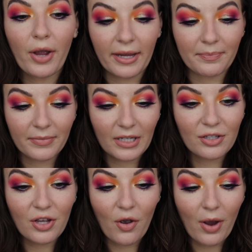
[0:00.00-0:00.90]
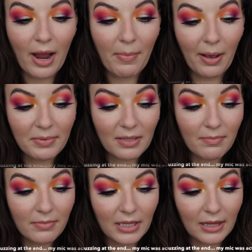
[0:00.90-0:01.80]
Okay, so I popped
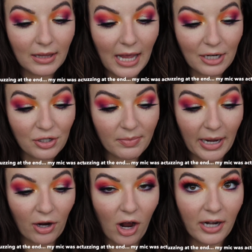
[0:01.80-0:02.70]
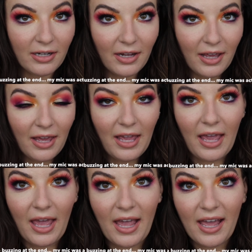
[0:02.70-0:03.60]
some lashes back on
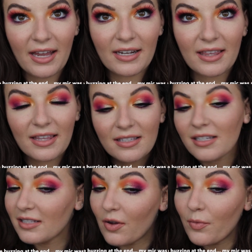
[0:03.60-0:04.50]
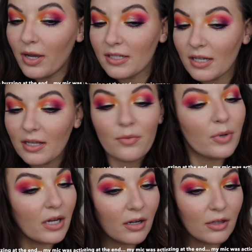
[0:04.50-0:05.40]
and this is what
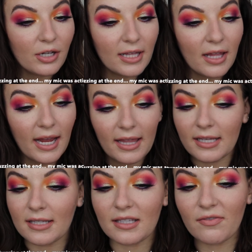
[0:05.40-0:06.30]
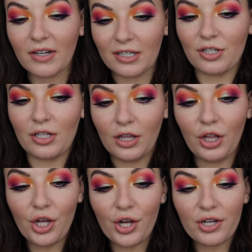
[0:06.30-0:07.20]
we are looking like. This is the finished
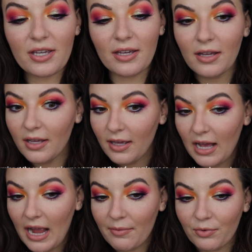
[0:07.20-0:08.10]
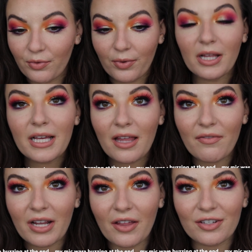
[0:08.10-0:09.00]
look. I'm really
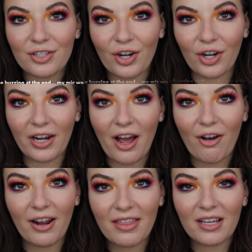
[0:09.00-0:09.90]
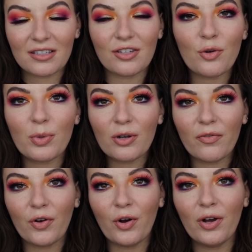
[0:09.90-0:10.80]
loving how this turned out. I think it's so
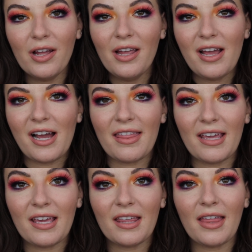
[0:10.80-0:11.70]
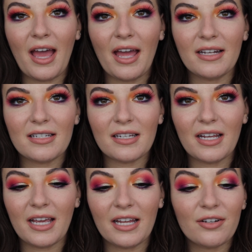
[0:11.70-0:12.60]
beautiful. I think that
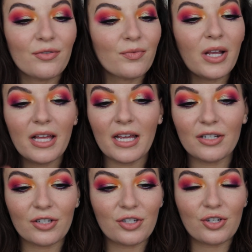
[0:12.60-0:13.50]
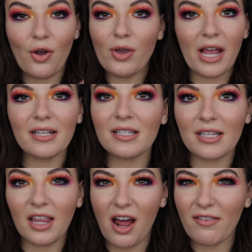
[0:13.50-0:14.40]
it really just showcases
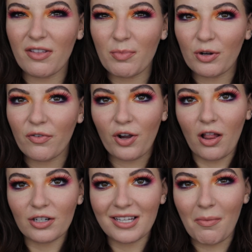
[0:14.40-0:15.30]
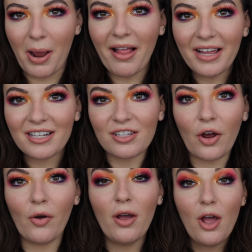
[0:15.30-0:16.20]
a lot of the beautiful colors in the palette,
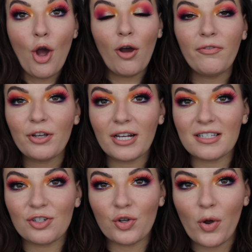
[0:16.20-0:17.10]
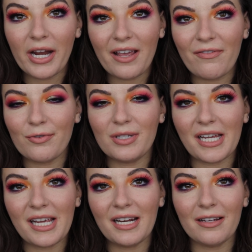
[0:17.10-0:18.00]
so hopefully you guys enjoyed. If you
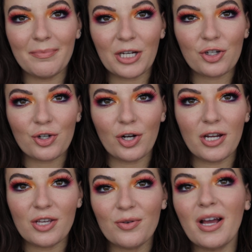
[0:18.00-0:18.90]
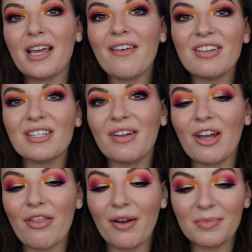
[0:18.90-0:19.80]
did, make sure you give this
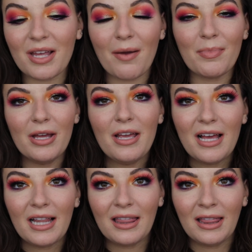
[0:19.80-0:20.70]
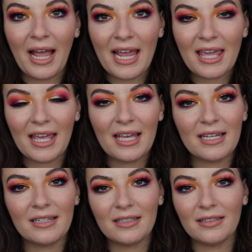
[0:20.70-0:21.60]
video a thumbs up, like
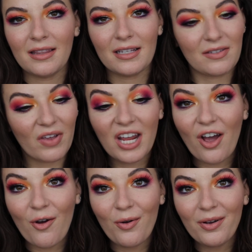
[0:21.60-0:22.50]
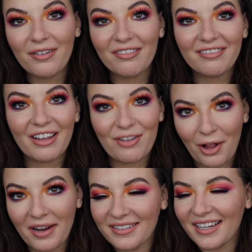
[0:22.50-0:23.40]
this video if you
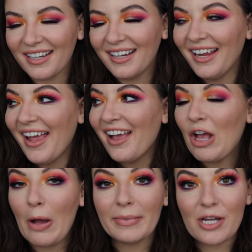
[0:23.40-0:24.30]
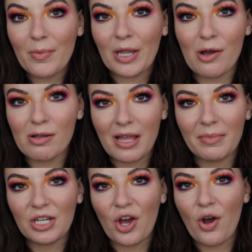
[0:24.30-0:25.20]
liked it, comment down below, let
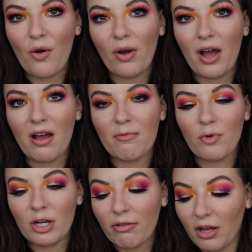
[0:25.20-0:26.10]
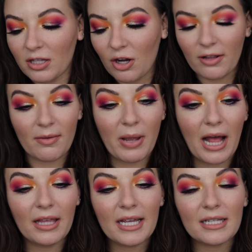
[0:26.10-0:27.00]
me know what your thoughts are on the
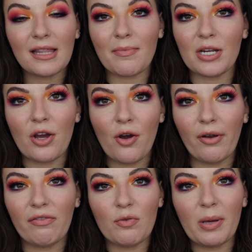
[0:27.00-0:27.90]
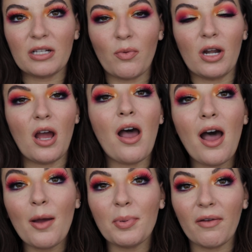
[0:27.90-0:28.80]
palette, let me know if you picked one
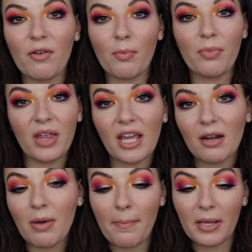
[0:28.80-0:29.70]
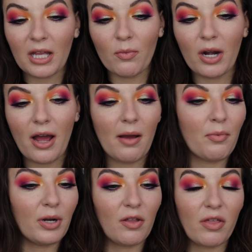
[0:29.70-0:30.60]
up, if you're thinking about picking one
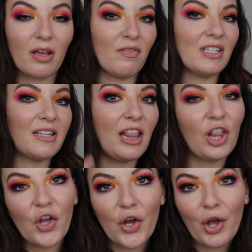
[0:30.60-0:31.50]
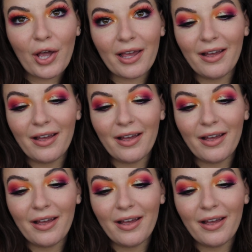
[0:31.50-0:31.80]
up, what do you think of this look,